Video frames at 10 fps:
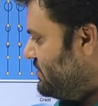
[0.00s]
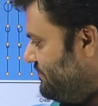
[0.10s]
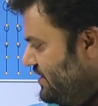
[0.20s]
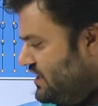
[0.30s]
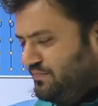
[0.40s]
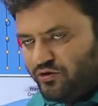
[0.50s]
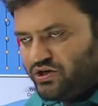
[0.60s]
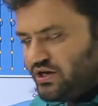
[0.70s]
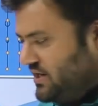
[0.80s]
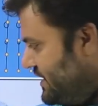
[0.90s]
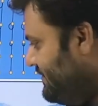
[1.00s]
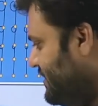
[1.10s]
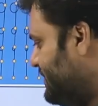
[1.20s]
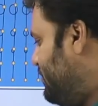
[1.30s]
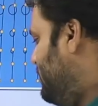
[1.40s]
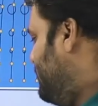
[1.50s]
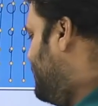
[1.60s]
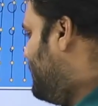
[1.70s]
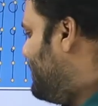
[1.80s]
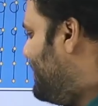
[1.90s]
wind push, and gravity pull
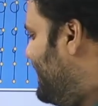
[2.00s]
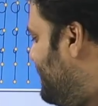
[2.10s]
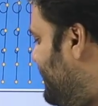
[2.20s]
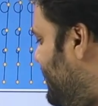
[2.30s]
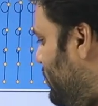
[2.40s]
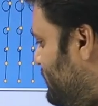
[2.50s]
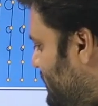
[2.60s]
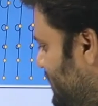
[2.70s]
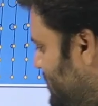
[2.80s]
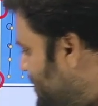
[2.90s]
create the oscillation.